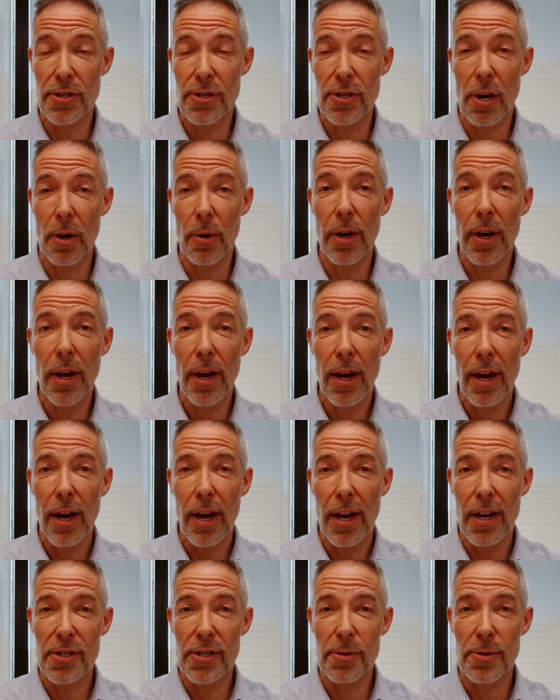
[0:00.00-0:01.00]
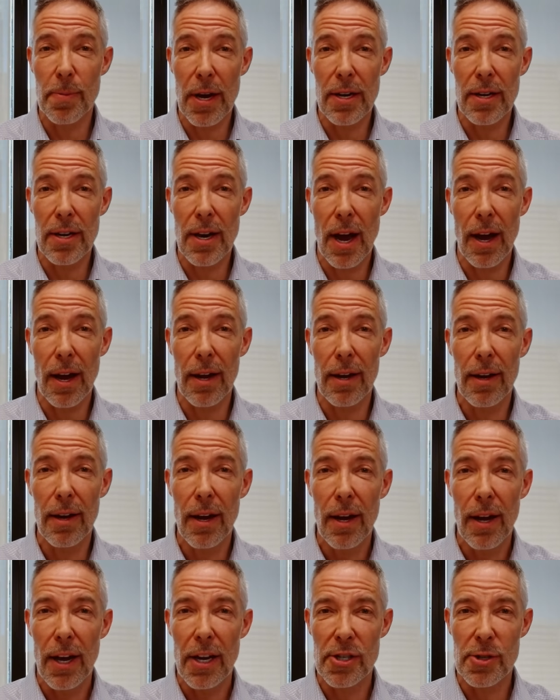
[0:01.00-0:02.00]
So it's been a
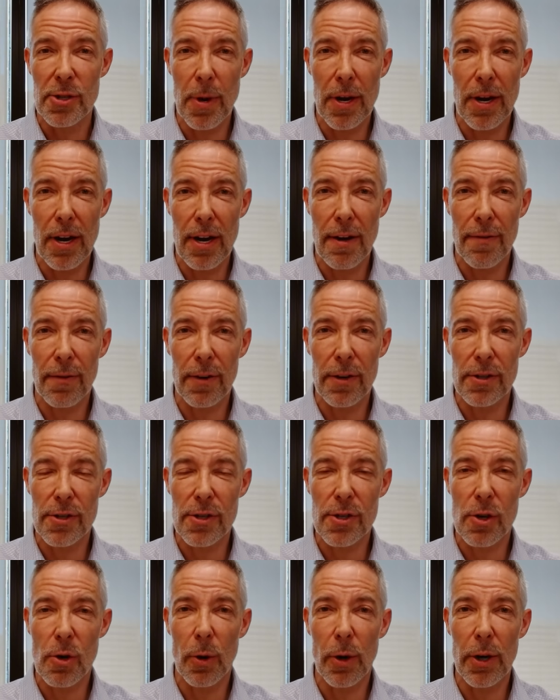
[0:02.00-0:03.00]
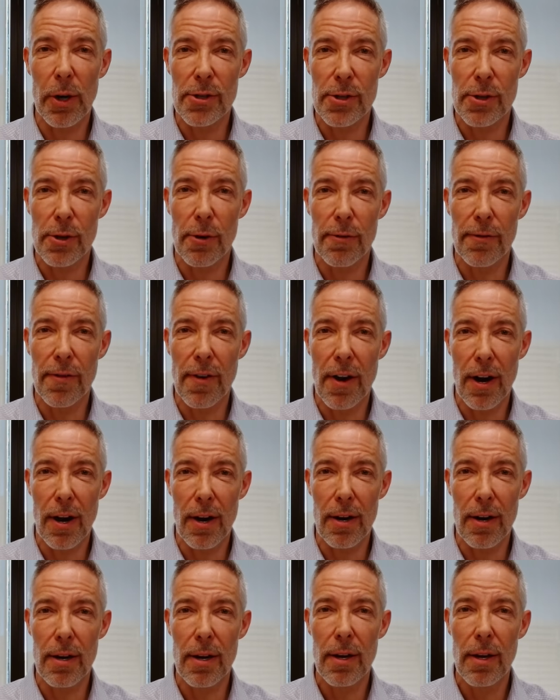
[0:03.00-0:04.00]
different story so
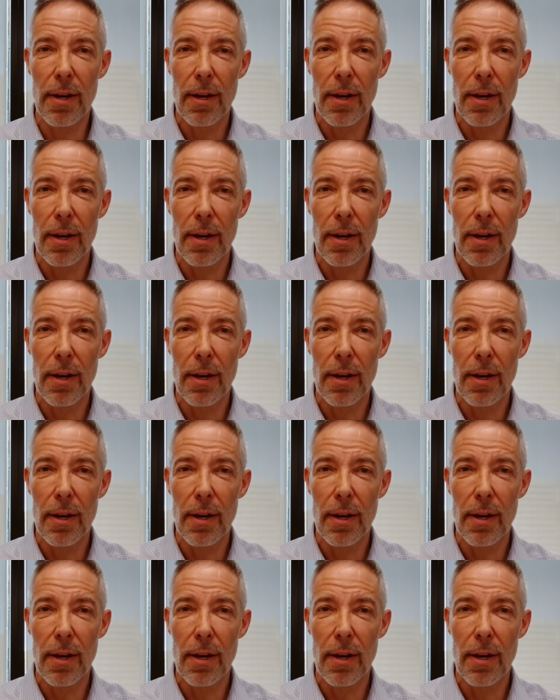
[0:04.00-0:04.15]
far